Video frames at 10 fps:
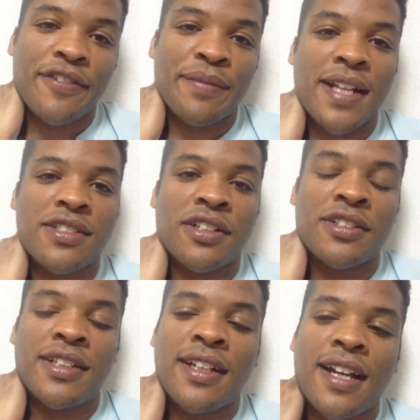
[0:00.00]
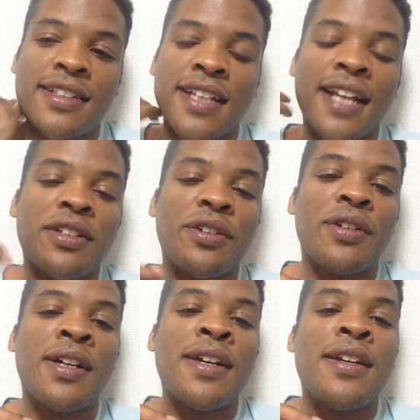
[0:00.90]
For me, that's early because I had to
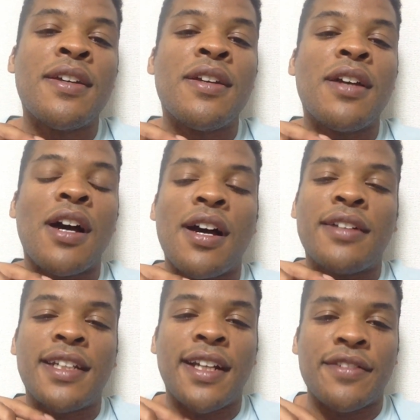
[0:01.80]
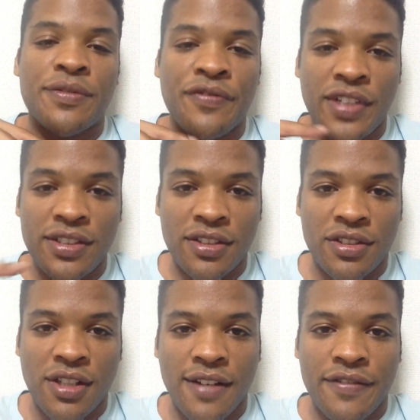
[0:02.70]
go take care of some visa
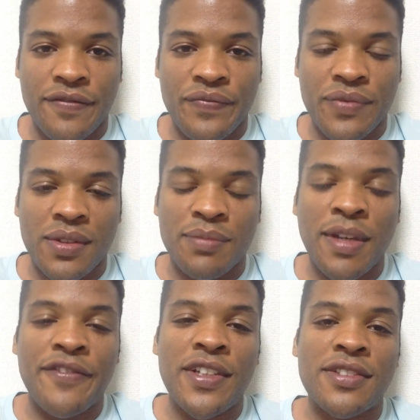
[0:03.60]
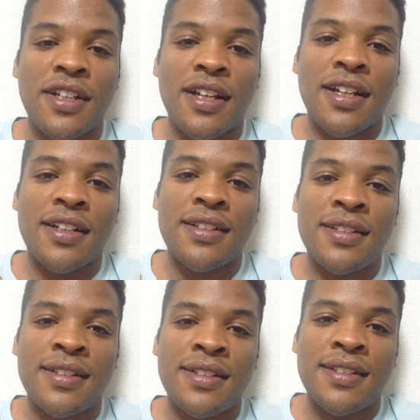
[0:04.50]
stuff. My visa,
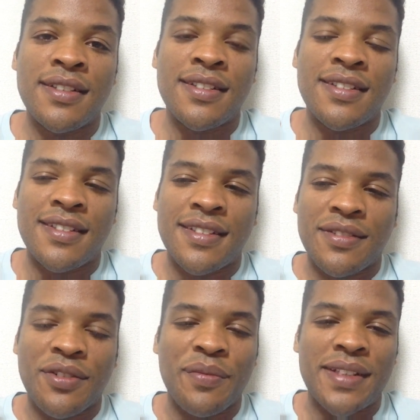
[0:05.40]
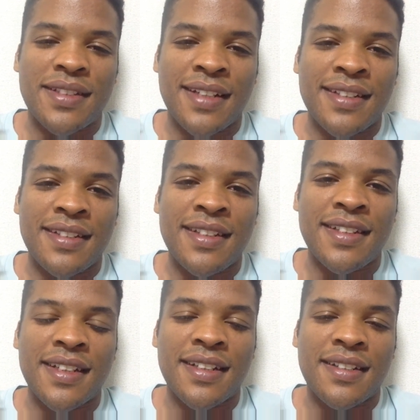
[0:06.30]
well, basically, I need
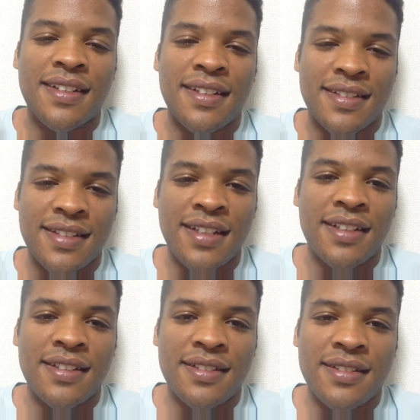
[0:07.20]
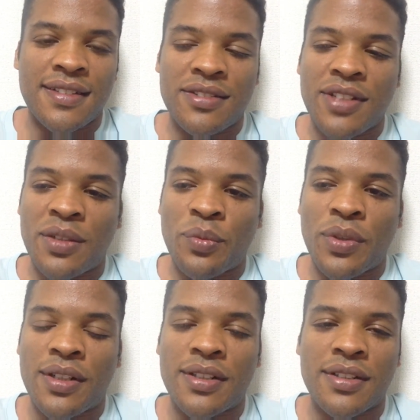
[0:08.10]
to get extended so I can
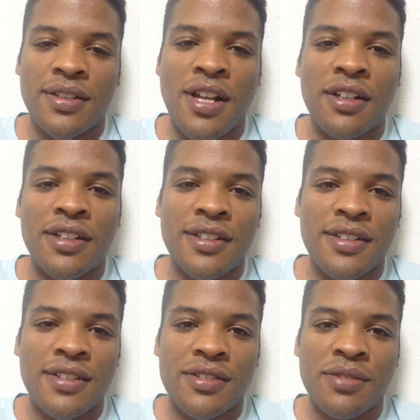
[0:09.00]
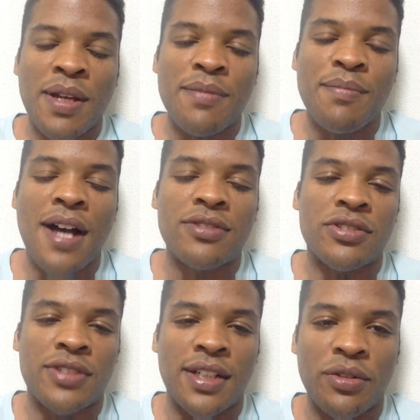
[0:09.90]
work longer. So my boss
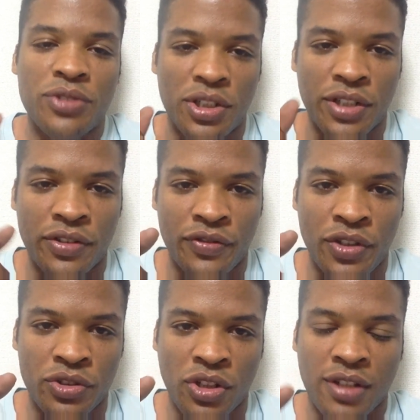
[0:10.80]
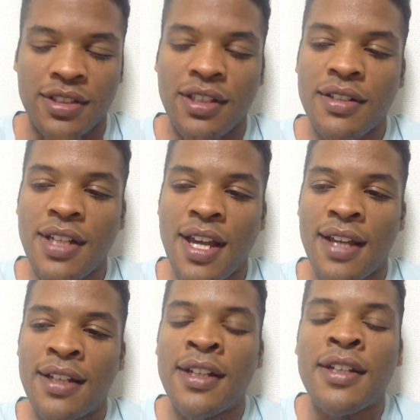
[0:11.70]
was like, go take care of your visa. I was like, okay.